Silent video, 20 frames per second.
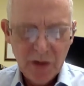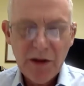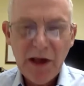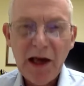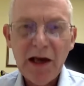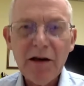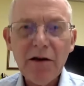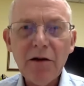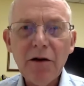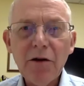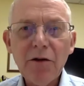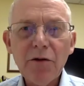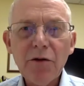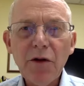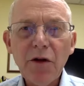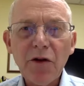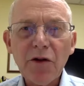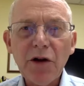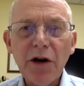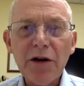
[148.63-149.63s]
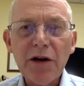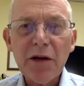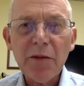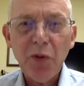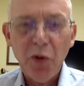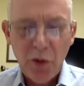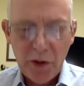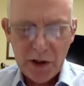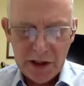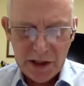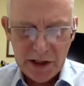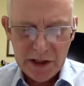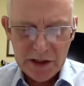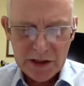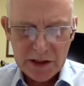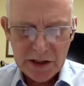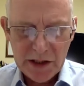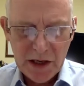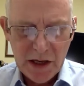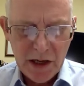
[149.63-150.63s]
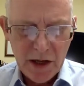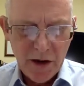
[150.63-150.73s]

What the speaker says: then the starting point is